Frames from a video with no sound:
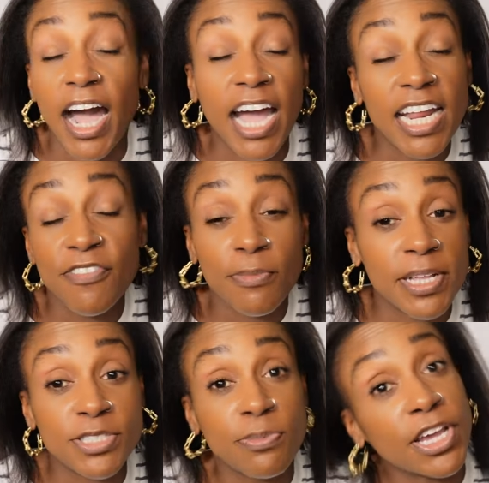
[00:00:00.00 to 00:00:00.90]
I never
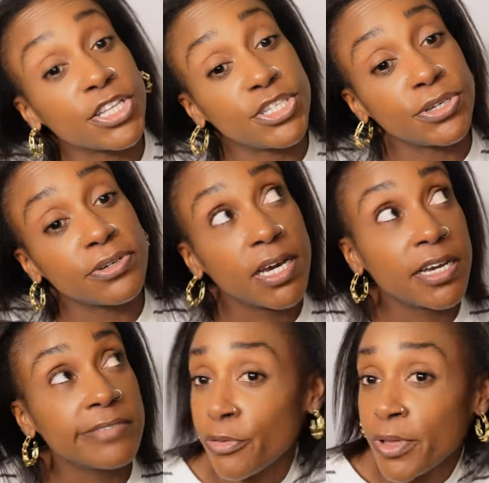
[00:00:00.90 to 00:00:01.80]
meant to break two,
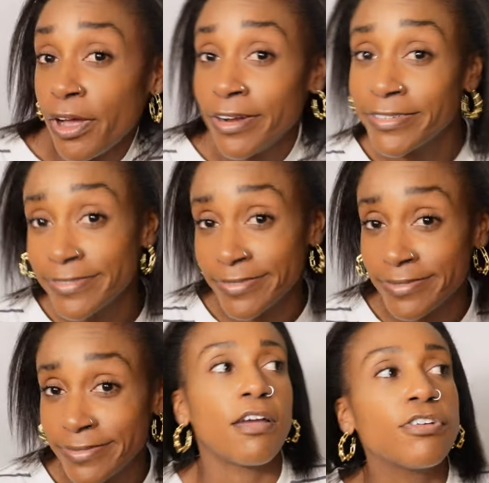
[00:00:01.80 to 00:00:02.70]
but here we are.
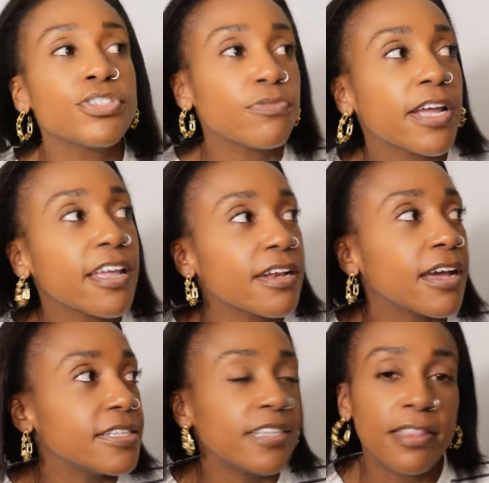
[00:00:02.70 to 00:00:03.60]
I also
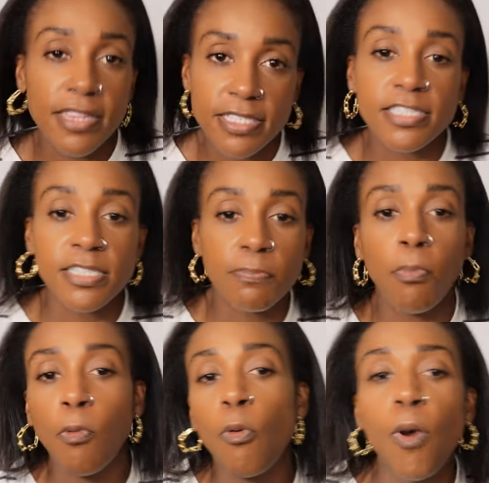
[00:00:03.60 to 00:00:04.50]
recognize that this is
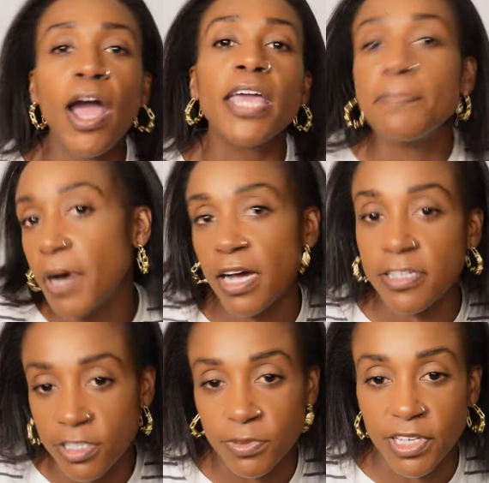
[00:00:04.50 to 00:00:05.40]
quite
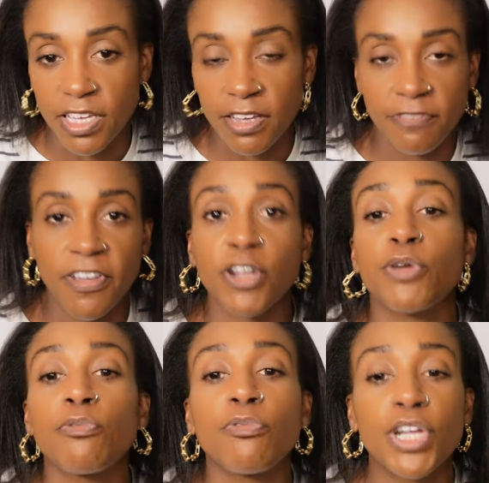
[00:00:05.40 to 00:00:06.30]
possibly a
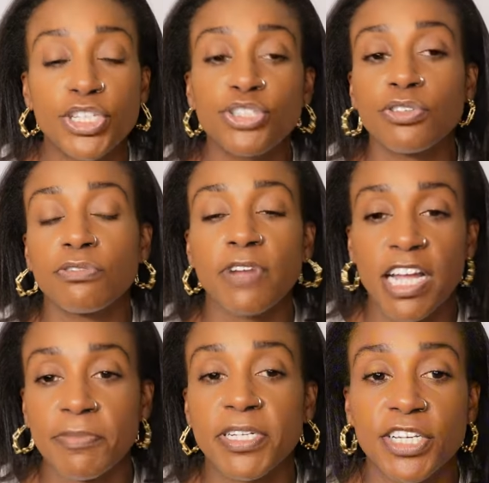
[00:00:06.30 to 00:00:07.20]
very regional
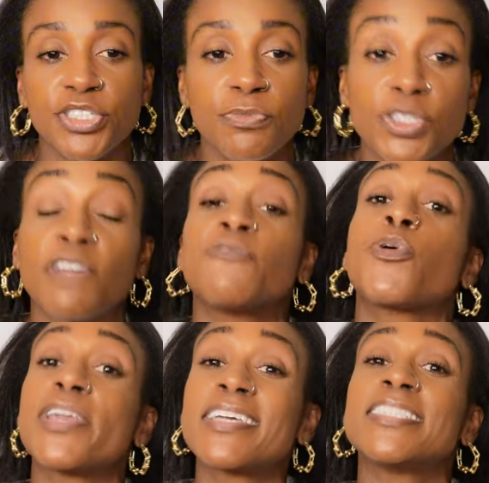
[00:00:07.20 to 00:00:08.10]
recommendation, which I
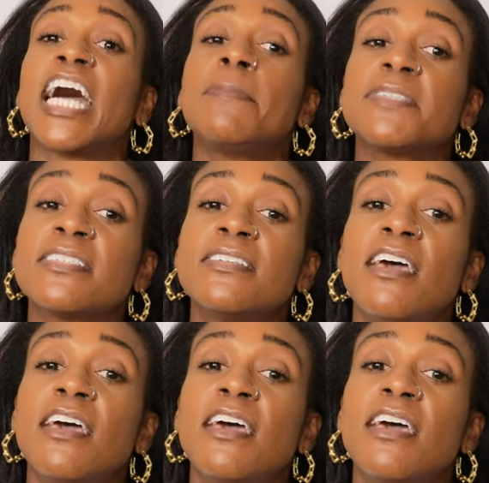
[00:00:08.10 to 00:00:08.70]
fully accept,